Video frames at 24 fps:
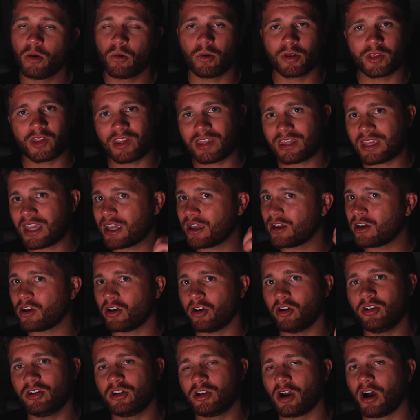once again,
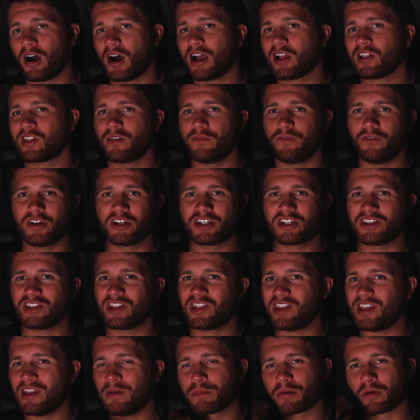could cost
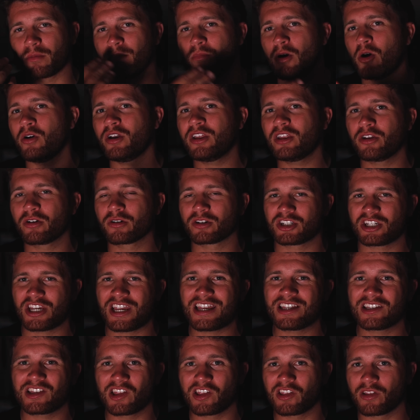efficiency, promoting your
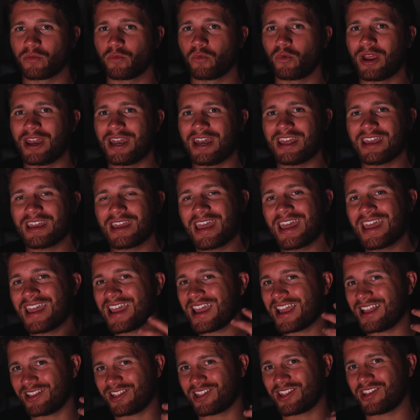chances of winning,
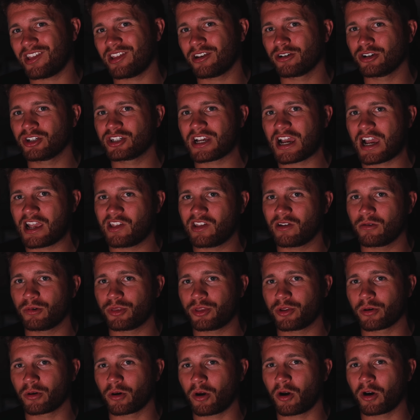and synergizing
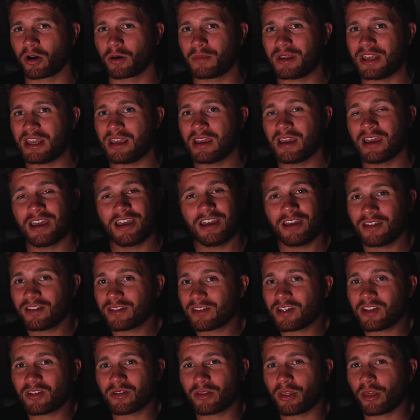with your army,
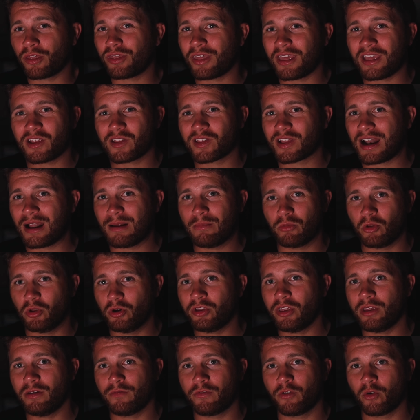these are the things that I'm
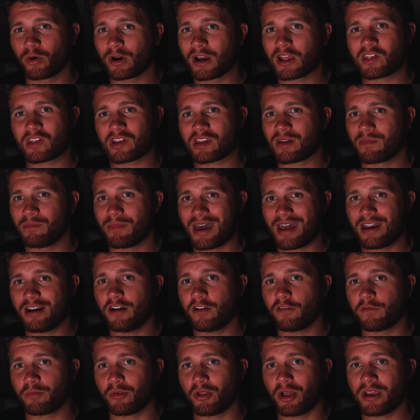looking for as a
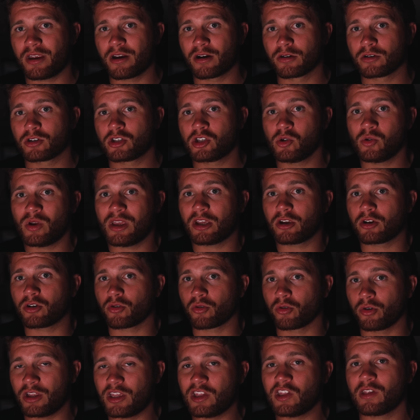competitive player to
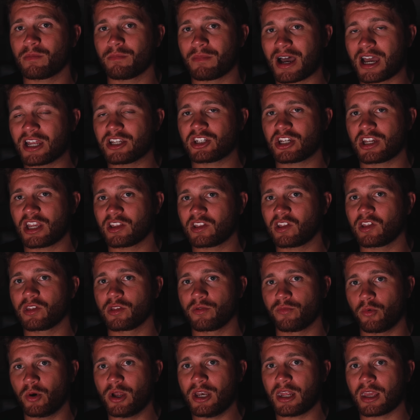increase my chances
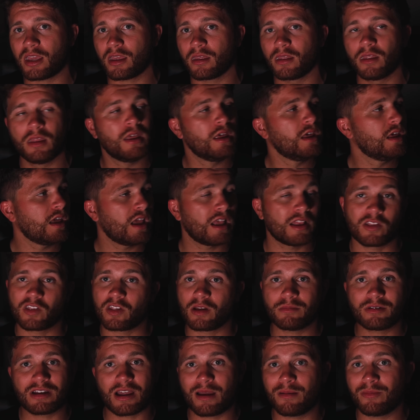of winning. And
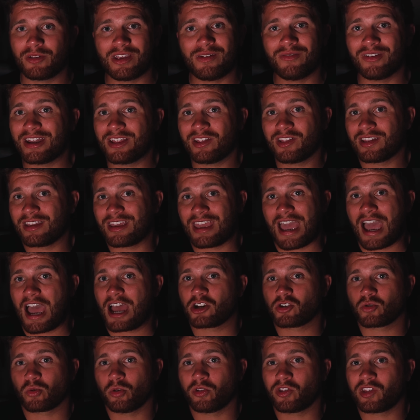sometimes, even as a
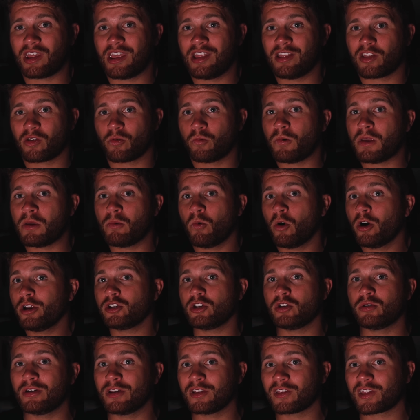casual sense, we want
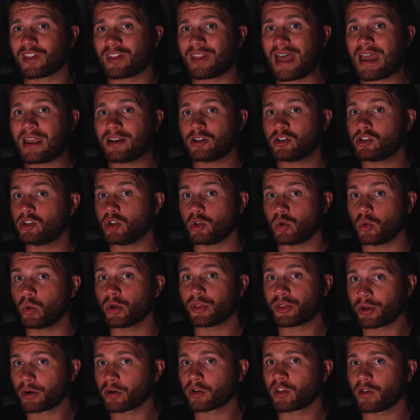units that do
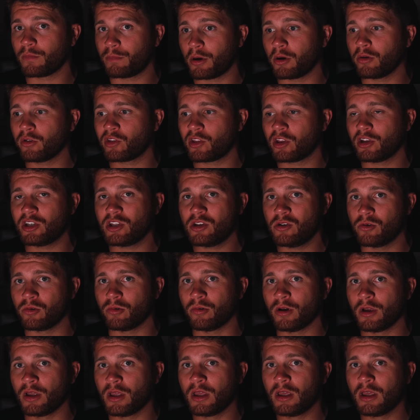what they're supposed to do.
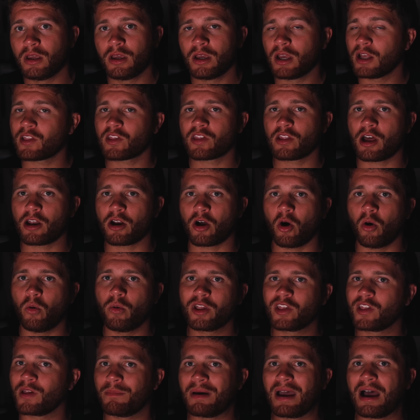It's not
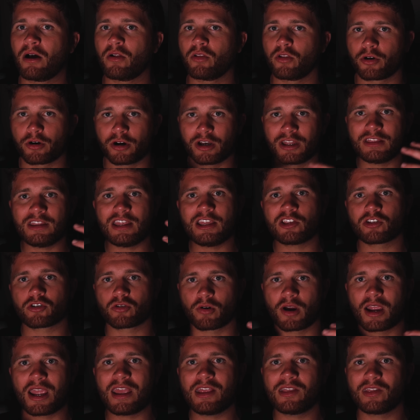always about learning these
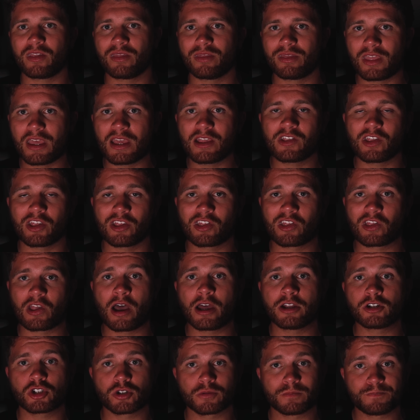grades and things as
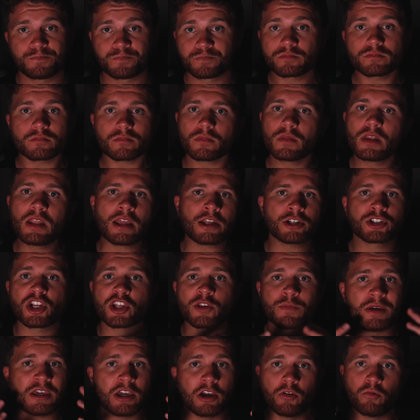such
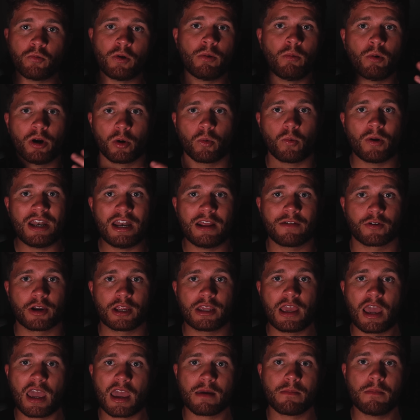just because we want to win every
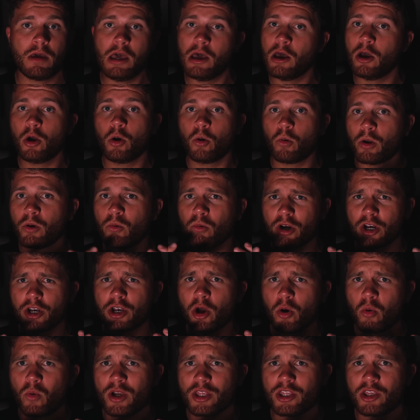game. We want to
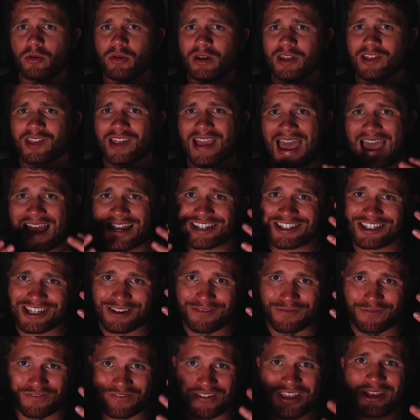know what units actually
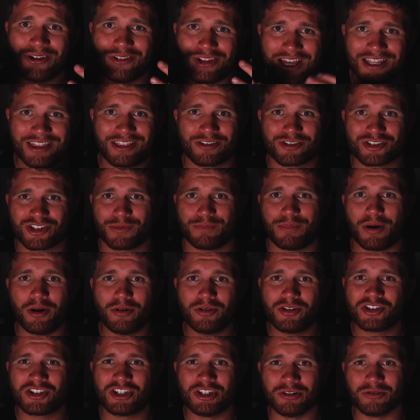feel like they're
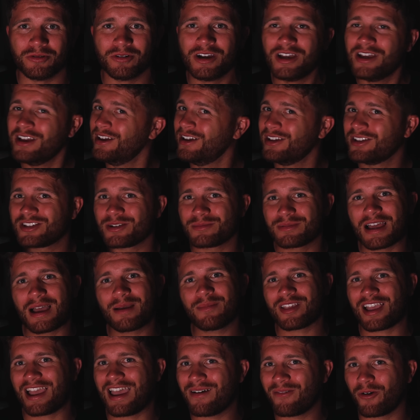supposed to.
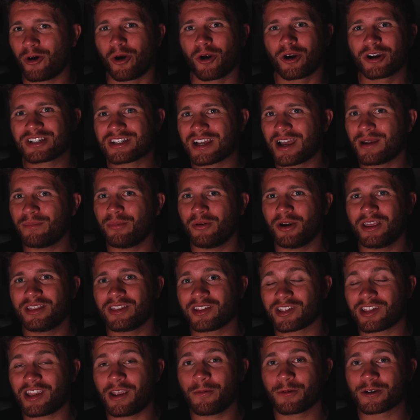Sometimes I have a hard time playing
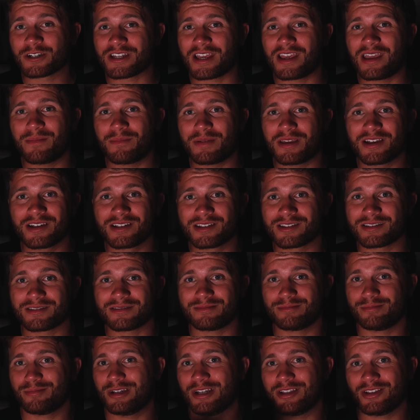the Saber tank because
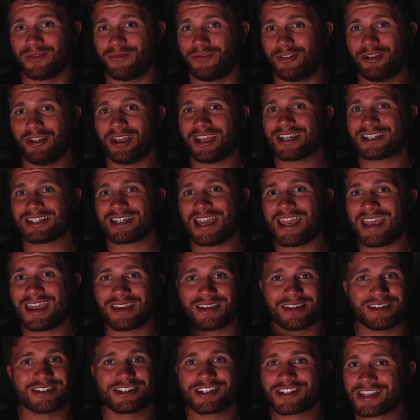it doesn't feel like a
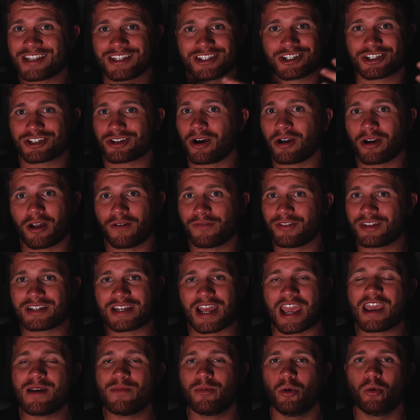tank. It just gets shot off the
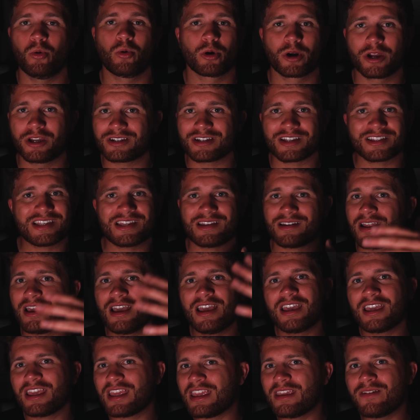table, or it doesn't
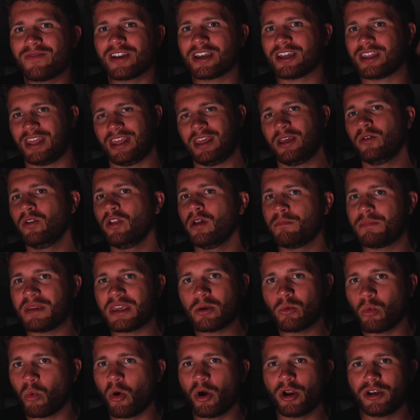even kill a
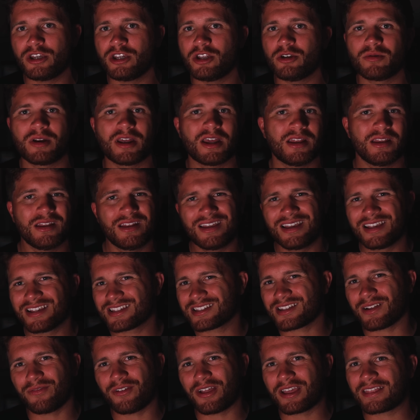B1 unit.
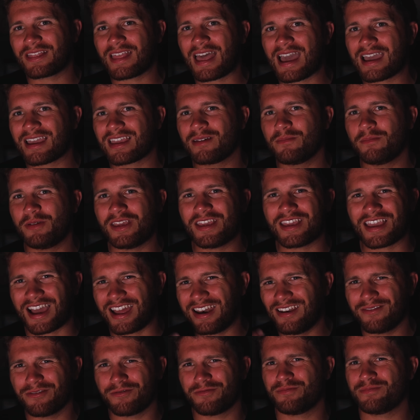Stuff like that can be
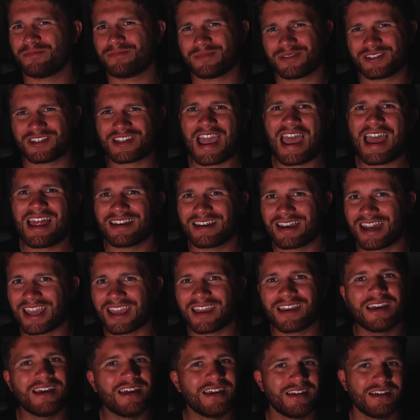kind of
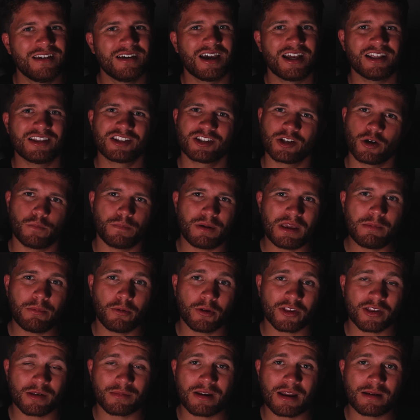saddening. And so
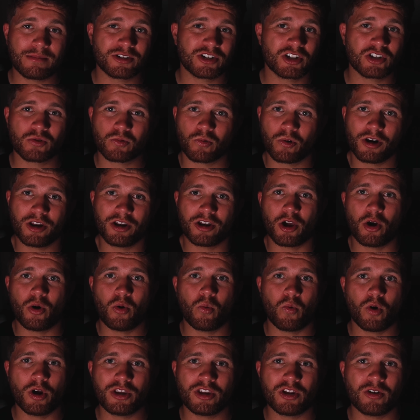people sometimes just want to know
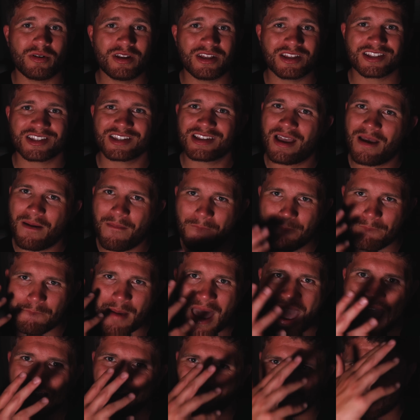what units
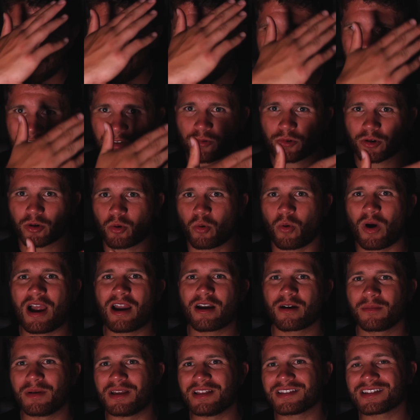match these
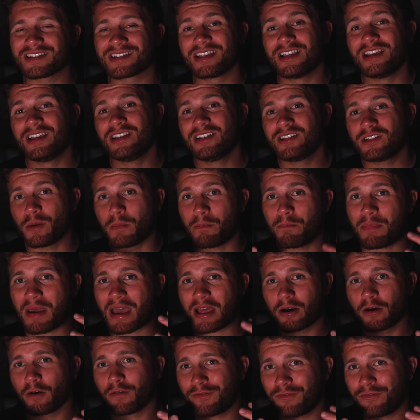requirements to better